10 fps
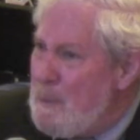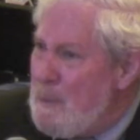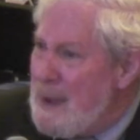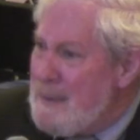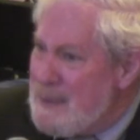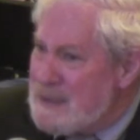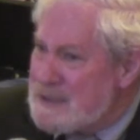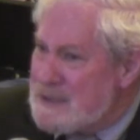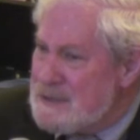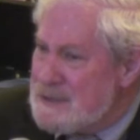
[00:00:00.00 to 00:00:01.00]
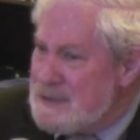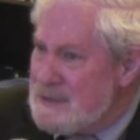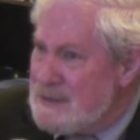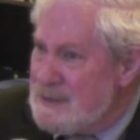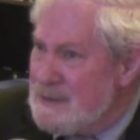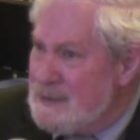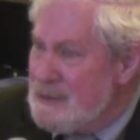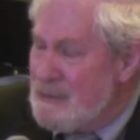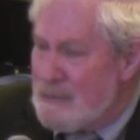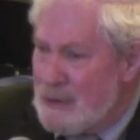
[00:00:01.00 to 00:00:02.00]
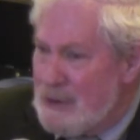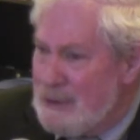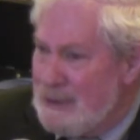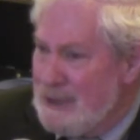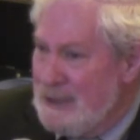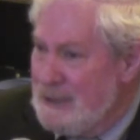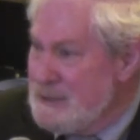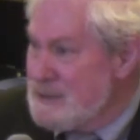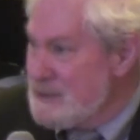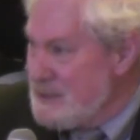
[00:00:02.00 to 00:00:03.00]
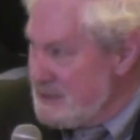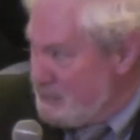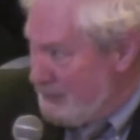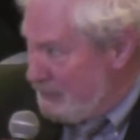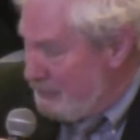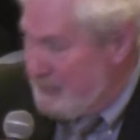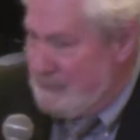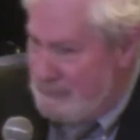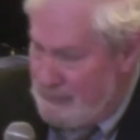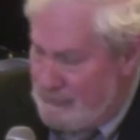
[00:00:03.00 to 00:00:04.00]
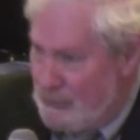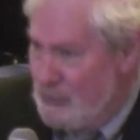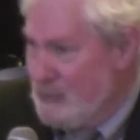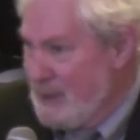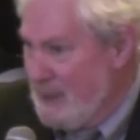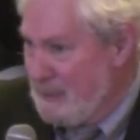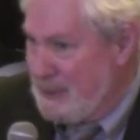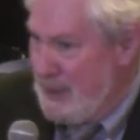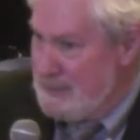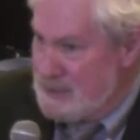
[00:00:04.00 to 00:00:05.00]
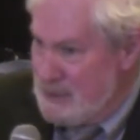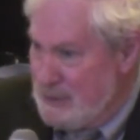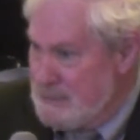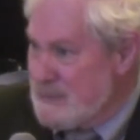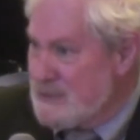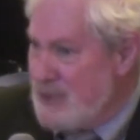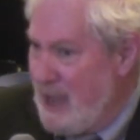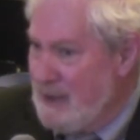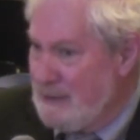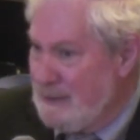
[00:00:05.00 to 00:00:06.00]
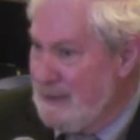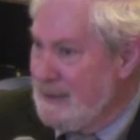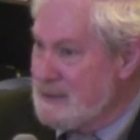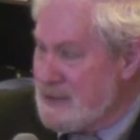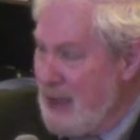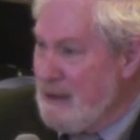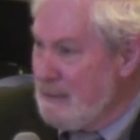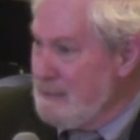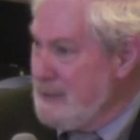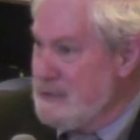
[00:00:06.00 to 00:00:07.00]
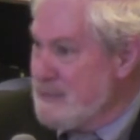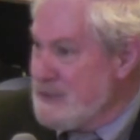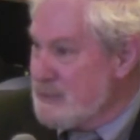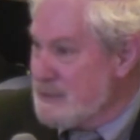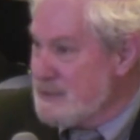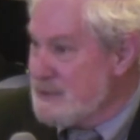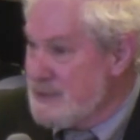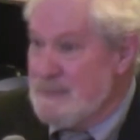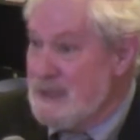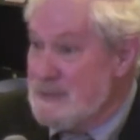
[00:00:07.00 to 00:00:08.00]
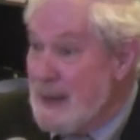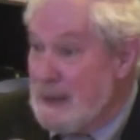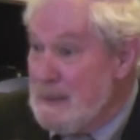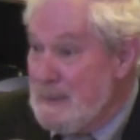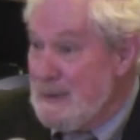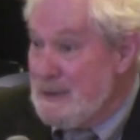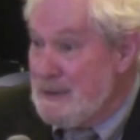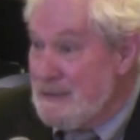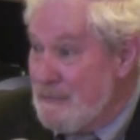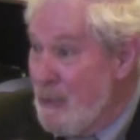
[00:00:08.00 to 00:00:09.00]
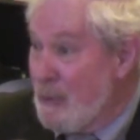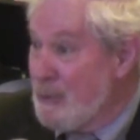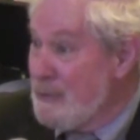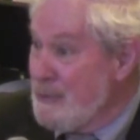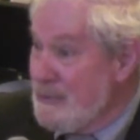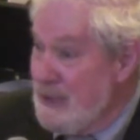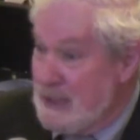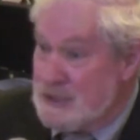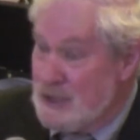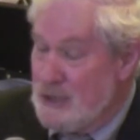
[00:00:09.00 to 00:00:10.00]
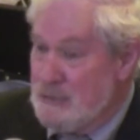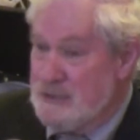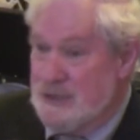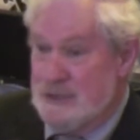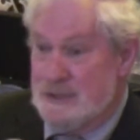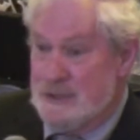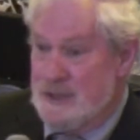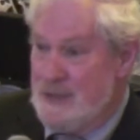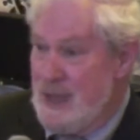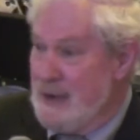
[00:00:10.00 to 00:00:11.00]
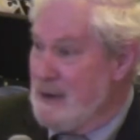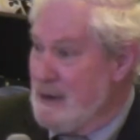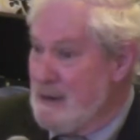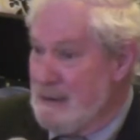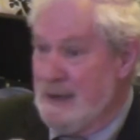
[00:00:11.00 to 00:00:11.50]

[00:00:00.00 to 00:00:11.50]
My biggest concern overall is one that we've referred to a couple of times in terms of scale, and scale means resources, it means money for the institutions that are